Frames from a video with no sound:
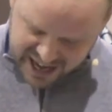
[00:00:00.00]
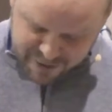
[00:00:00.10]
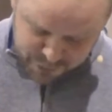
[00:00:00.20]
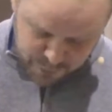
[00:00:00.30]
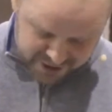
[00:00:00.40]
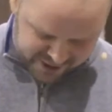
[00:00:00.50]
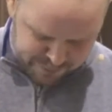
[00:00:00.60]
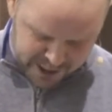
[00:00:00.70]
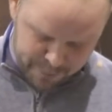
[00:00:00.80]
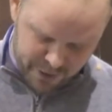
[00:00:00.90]
Everyone is
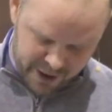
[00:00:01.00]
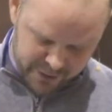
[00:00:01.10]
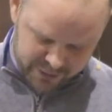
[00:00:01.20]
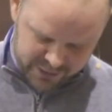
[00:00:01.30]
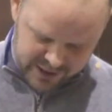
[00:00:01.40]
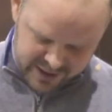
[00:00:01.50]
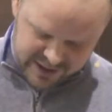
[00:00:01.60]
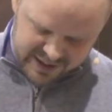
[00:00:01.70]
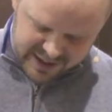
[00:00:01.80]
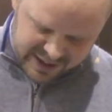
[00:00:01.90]
but a breath,
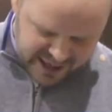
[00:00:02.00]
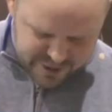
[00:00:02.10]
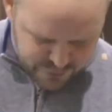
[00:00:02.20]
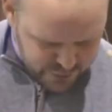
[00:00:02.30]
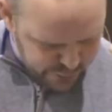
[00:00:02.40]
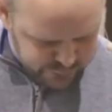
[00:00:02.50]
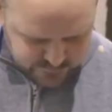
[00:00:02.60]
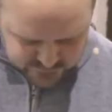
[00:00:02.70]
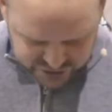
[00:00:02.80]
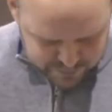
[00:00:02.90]
even those
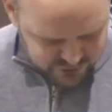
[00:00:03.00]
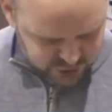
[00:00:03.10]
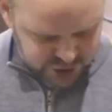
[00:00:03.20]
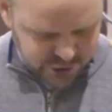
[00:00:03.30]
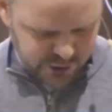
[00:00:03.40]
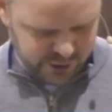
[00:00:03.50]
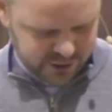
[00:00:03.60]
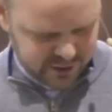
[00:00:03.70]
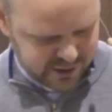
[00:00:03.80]
who seem secure.